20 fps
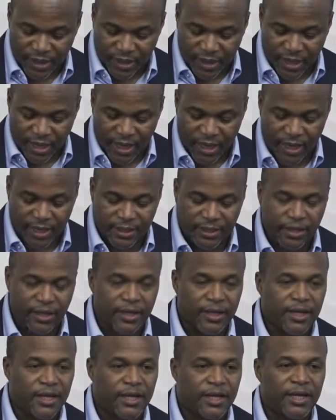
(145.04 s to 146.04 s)
And
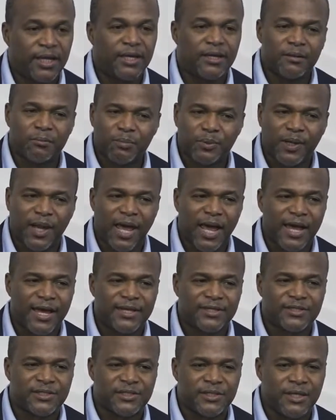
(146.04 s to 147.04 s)
it
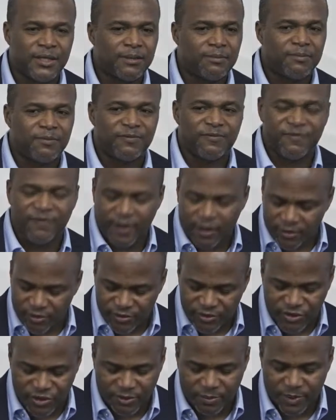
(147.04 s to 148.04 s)
implies deep
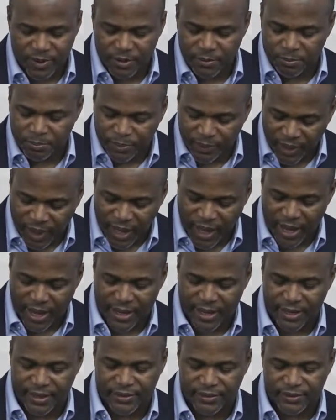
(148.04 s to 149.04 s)
fellowship. It
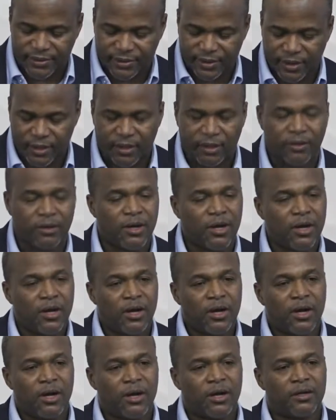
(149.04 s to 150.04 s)
implies
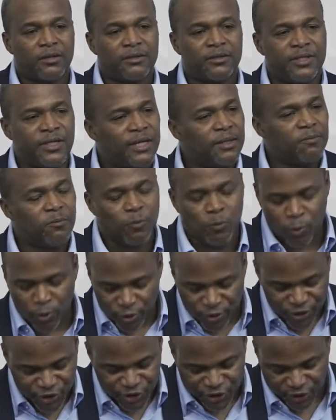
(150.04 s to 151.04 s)
deep
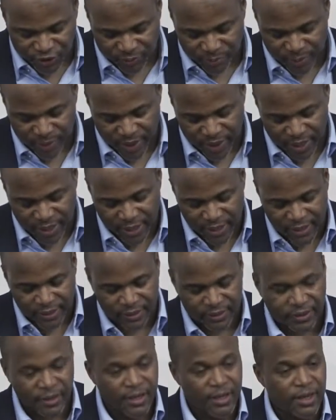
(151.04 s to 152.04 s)
worship.
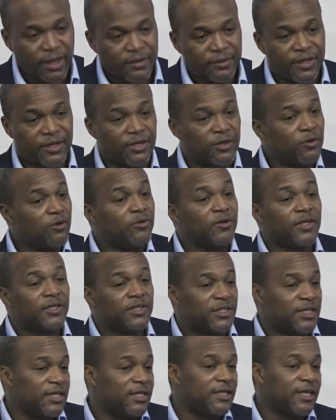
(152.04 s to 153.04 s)
And the
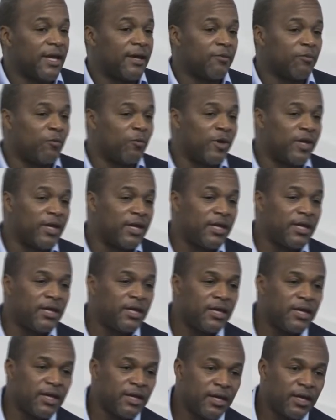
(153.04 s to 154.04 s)
unity that
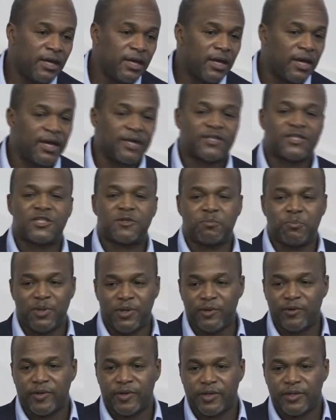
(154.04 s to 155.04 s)
we
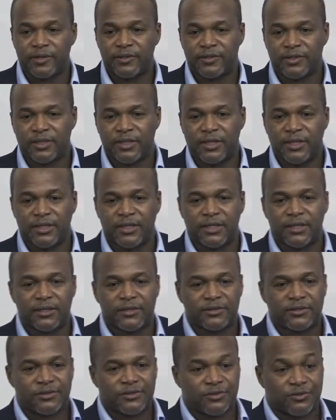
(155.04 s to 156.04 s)
experience
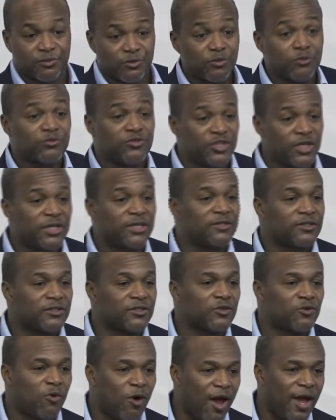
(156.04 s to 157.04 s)
is through Jesus
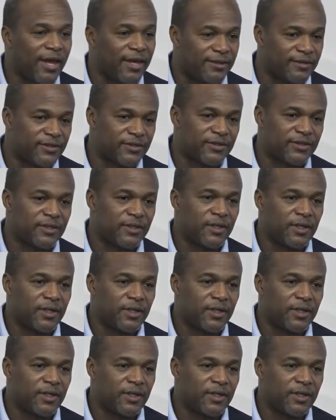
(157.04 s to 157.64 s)
Christ,